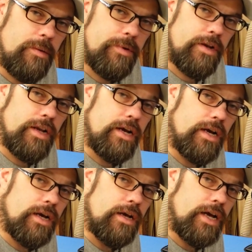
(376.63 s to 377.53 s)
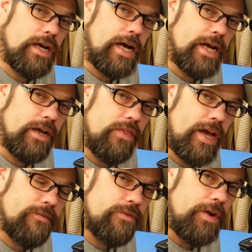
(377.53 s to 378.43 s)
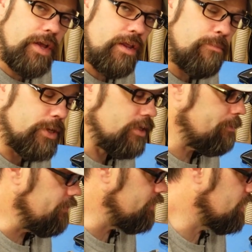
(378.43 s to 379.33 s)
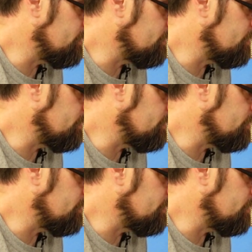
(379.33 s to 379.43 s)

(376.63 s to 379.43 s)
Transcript: keeping an uh, eye on that for any buildup of